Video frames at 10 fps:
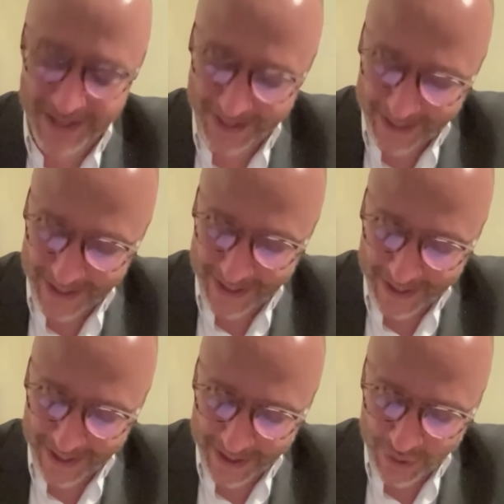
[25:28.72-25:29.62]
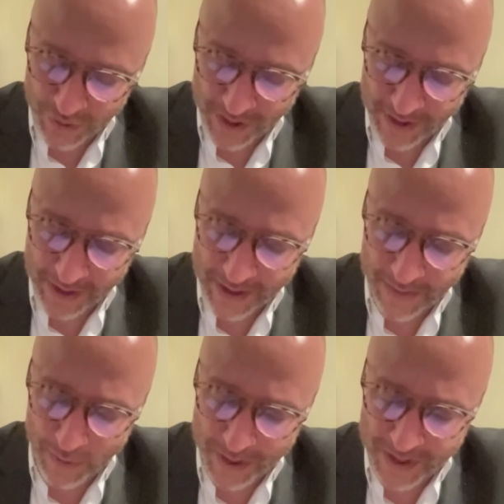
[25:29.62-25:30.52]
in Israel a
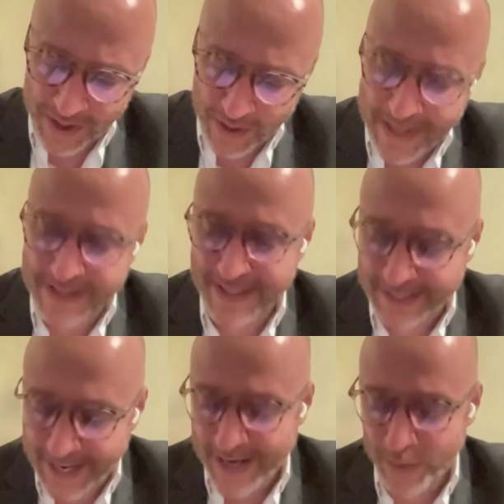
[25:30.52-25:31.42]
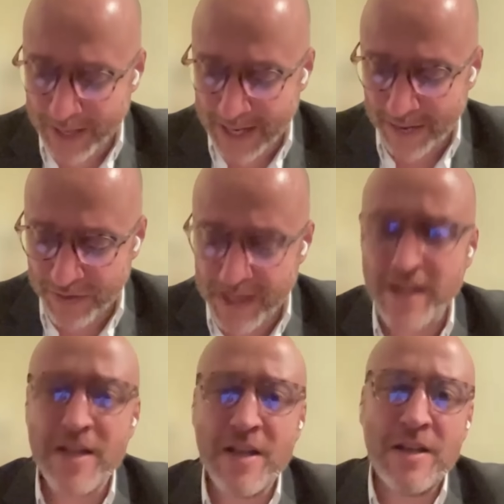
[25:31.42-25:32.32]
couple of weeks ago. And today we had
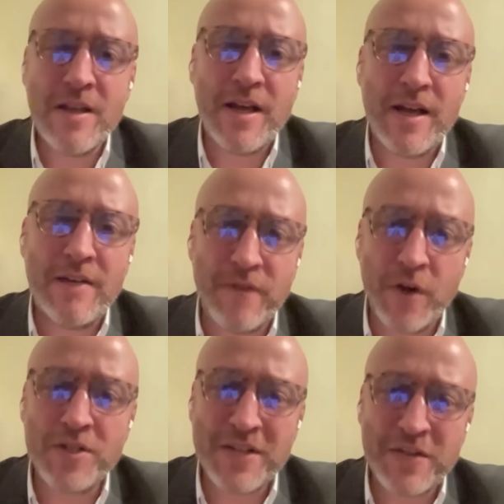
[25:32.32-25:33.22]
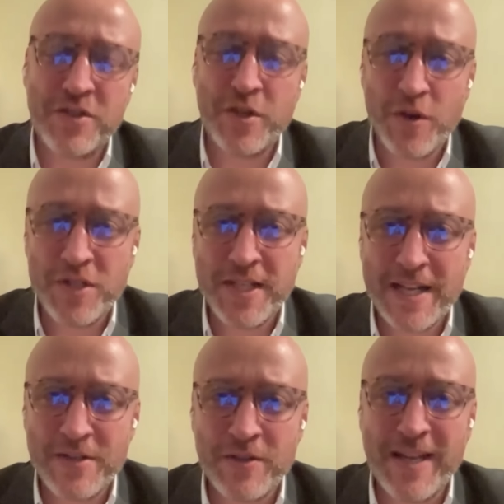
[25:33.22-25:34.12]
the vote at the Security
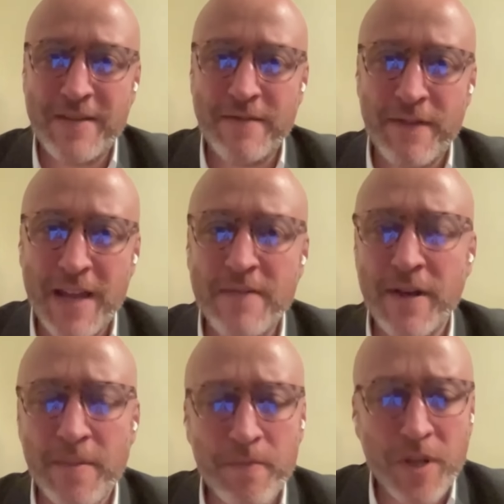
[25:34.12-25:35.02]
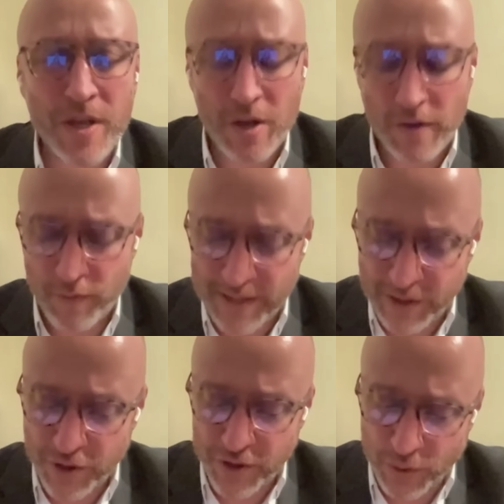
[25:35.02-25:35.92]
Council in favor of a
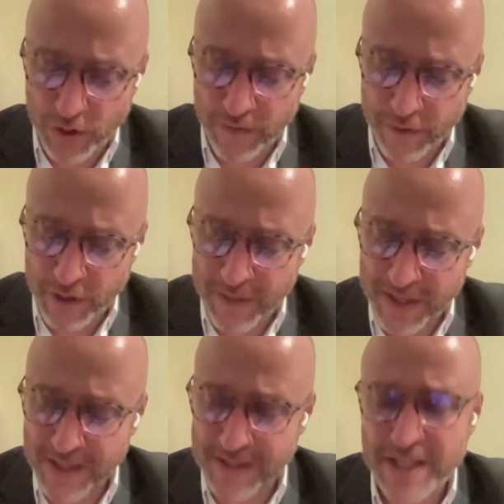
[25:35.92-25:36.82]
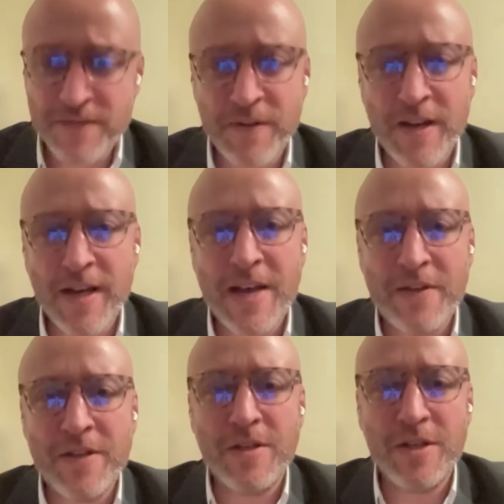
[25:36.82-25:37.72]
resolution calling for an immediate ceasefire,
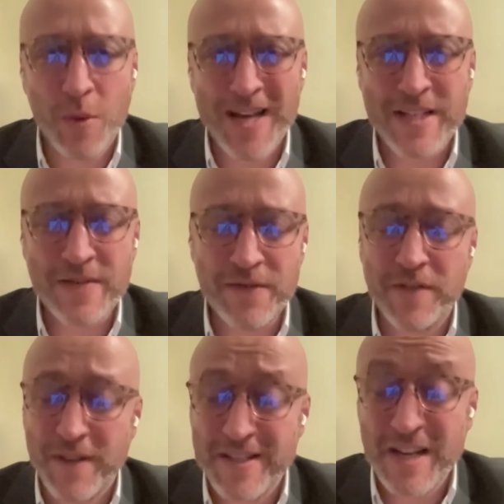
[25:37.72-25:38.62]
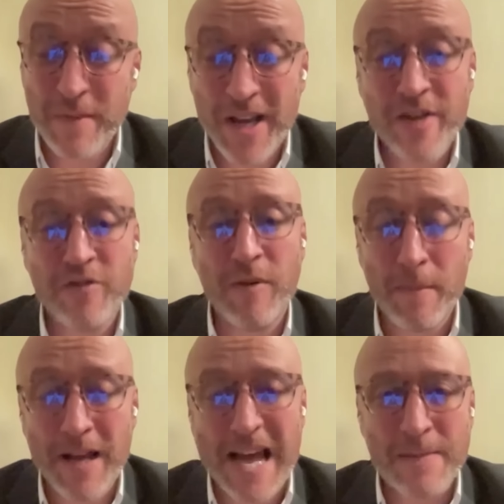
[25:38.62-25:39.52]
and the US, for the first time I can
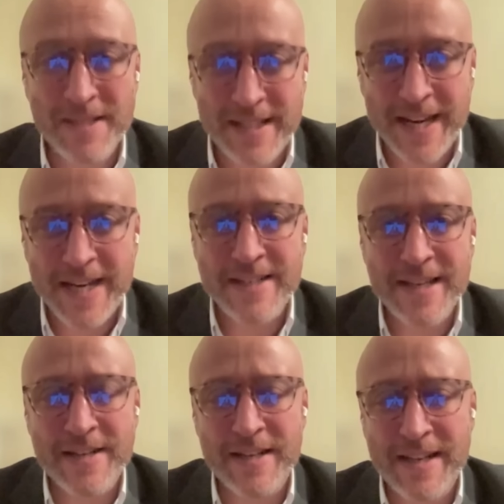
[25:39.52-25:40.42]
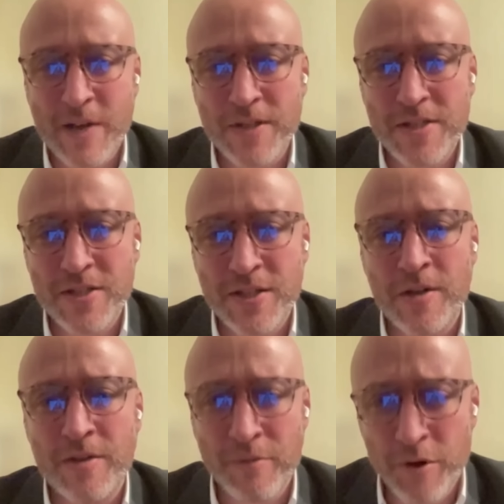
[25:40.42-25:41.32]
remember, abstained and allowed it to
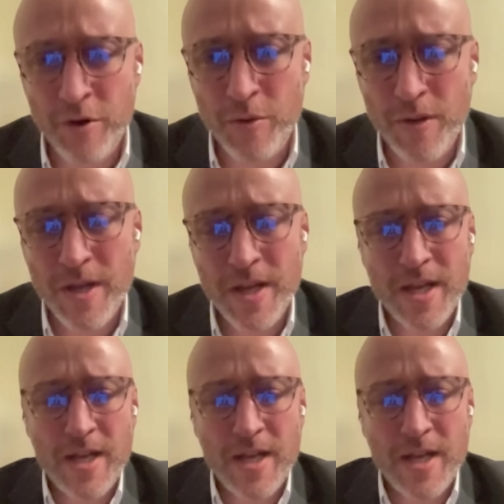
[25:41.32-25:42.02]
go through.